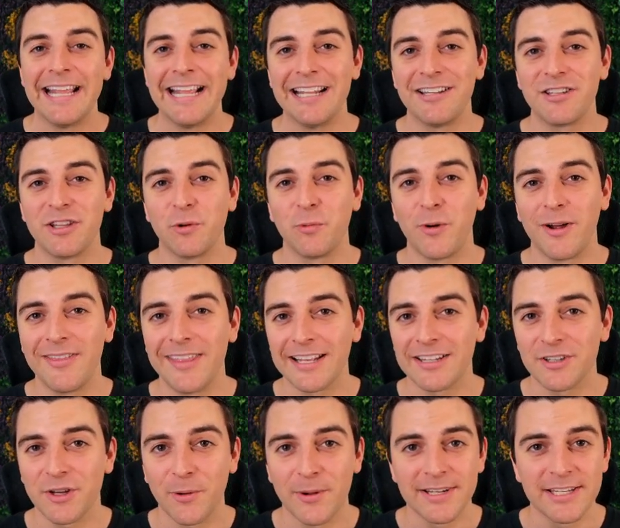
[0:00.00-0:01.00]
It's the one
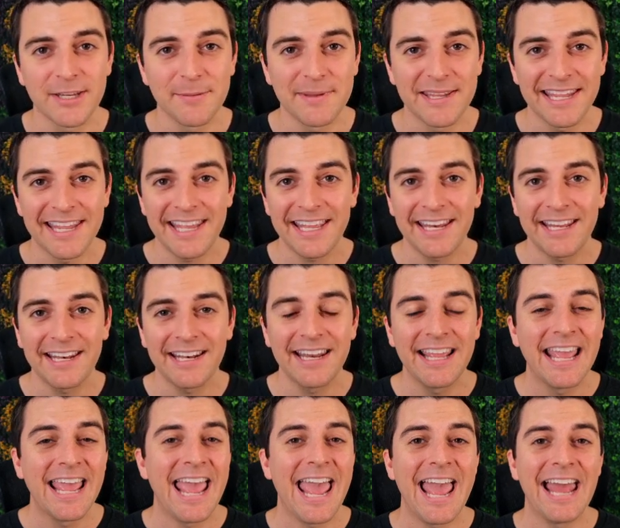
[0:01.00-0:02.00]
that's going to be
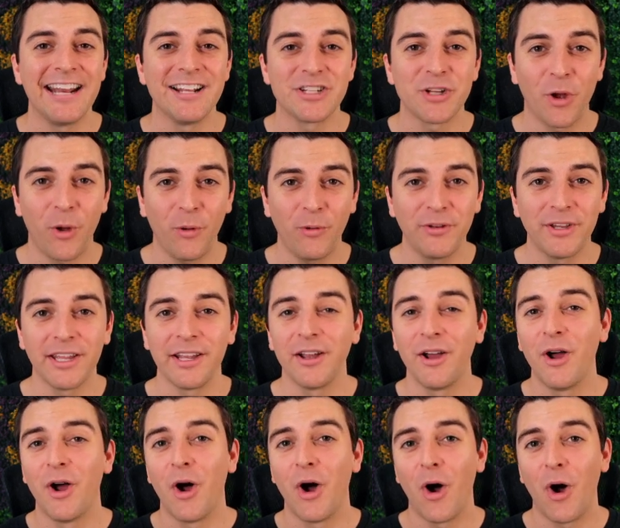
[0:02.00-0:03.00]
hidden and it's
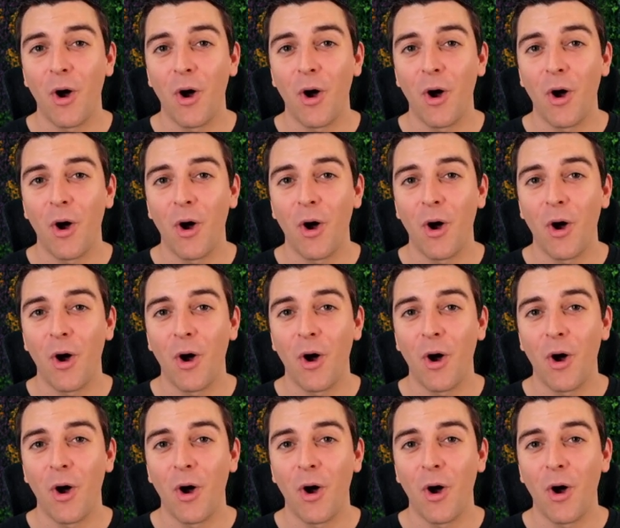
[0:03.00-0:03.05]
holding